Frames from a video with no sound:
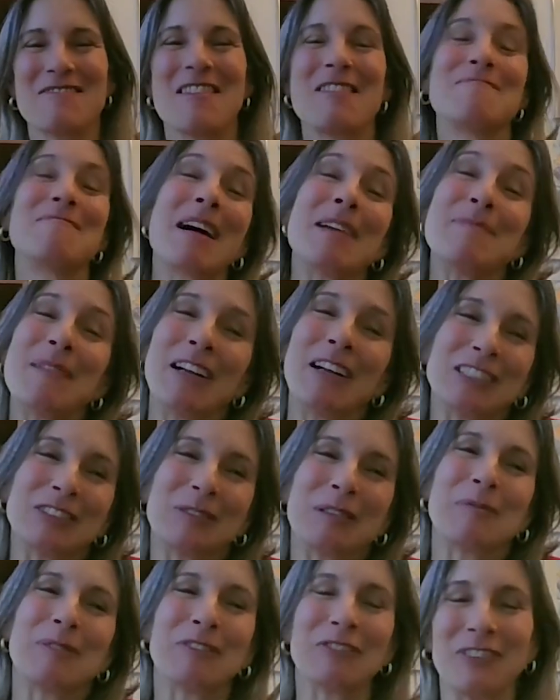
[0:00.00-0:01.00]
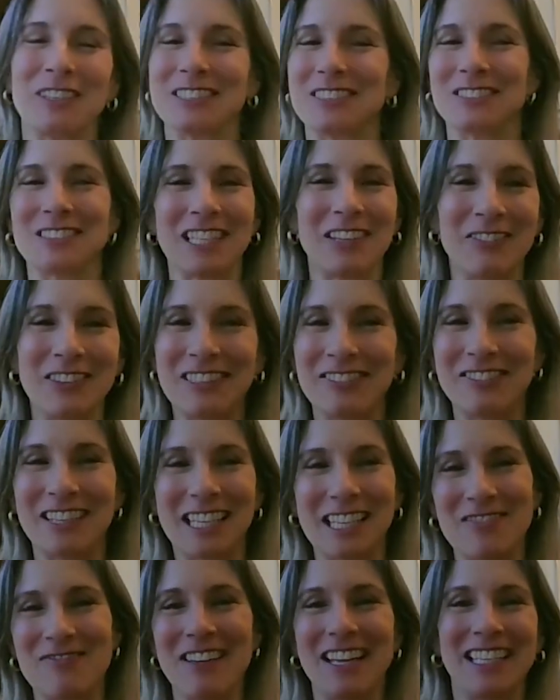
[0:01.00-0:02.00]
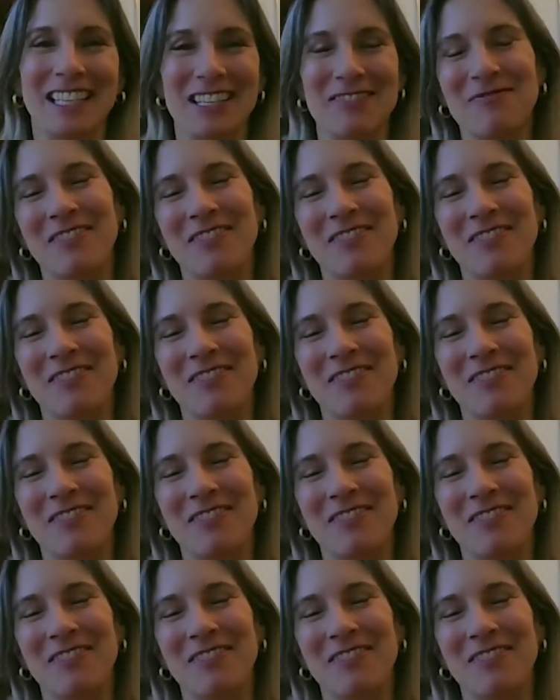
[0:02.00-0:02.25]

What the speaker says: My parents were professors. I wouldn't recommend it,